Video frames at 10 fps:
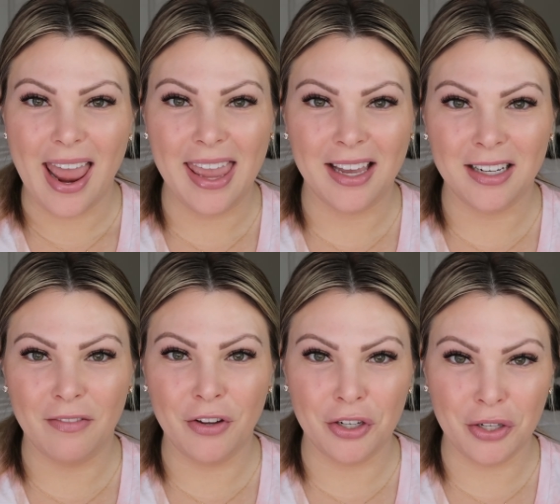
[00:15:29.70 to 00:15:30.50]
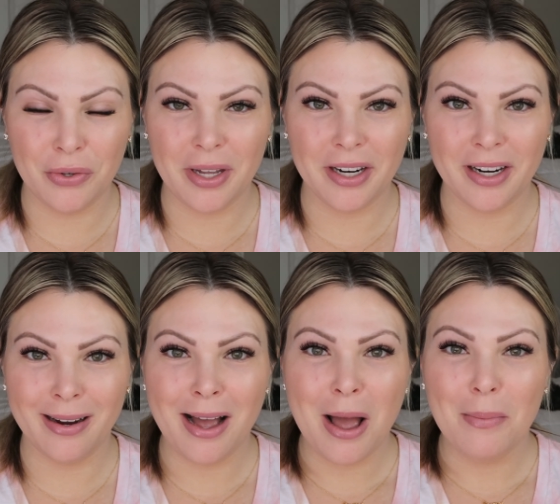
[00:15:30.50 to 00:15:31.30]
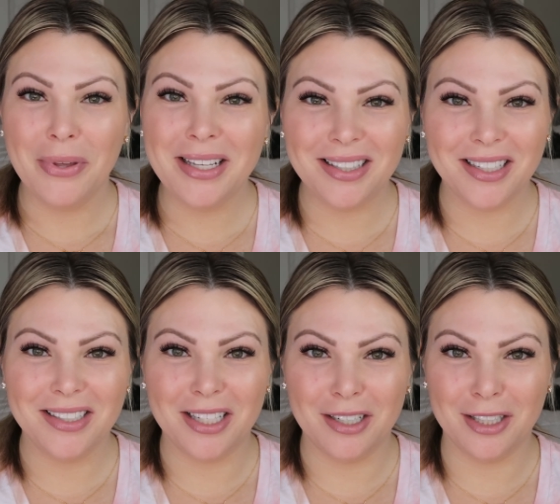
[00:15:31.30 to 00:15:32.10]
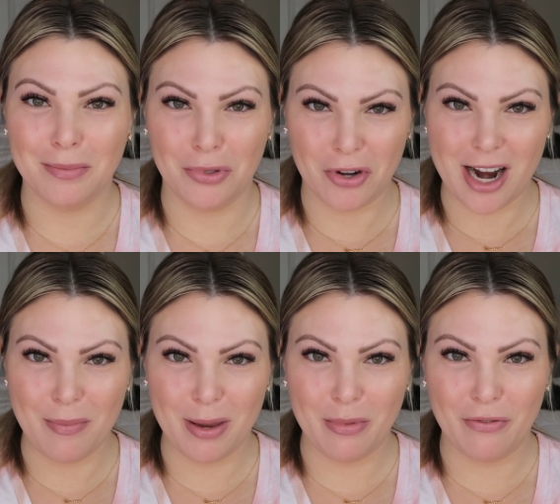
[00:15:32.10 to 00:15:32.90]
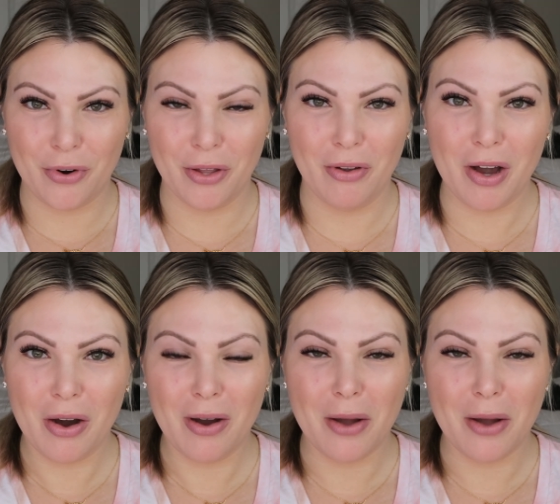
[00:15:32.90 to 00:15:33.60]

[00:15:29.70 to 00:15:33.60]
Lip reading: And if you're new here, please consider subscribing before you go.